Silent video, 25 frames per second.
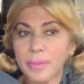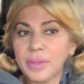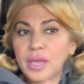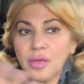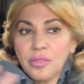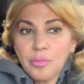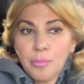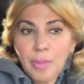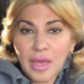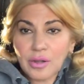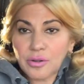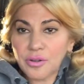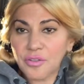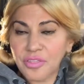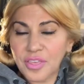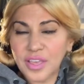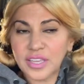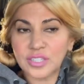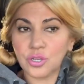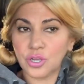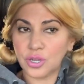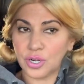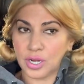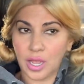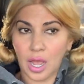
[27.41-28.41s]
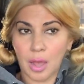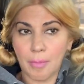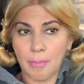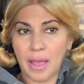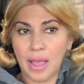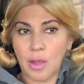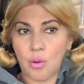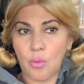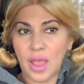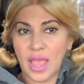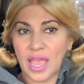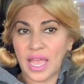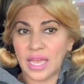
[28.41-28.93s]
Maybe better things are going to come my
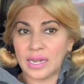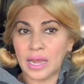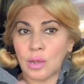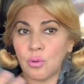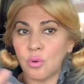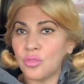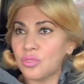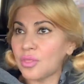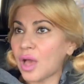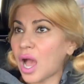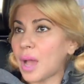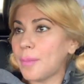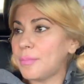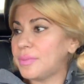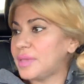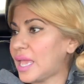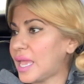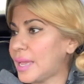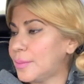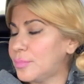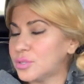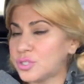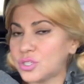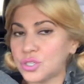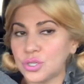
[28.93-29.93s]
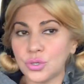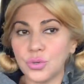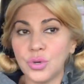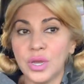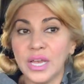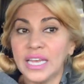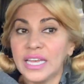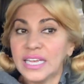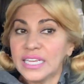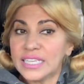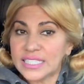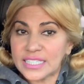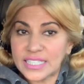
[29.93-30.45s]
way and I will not be able to
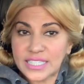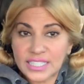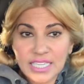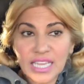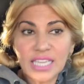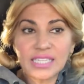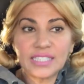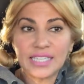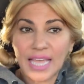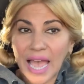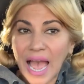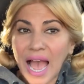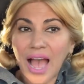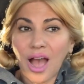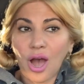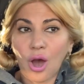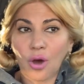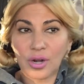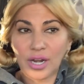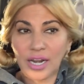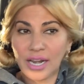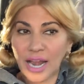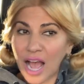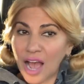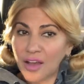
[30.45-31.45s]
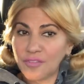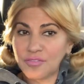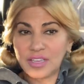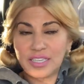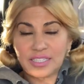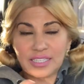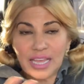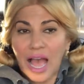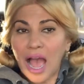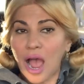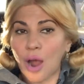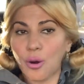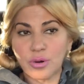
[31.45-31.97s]
sit down and have these
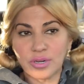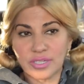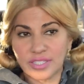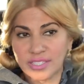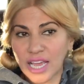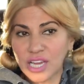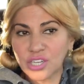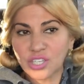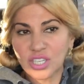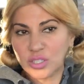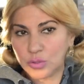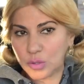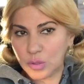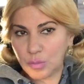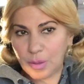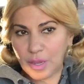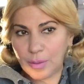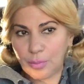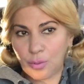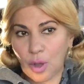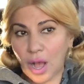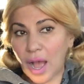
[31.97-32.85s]
hour sessions with people.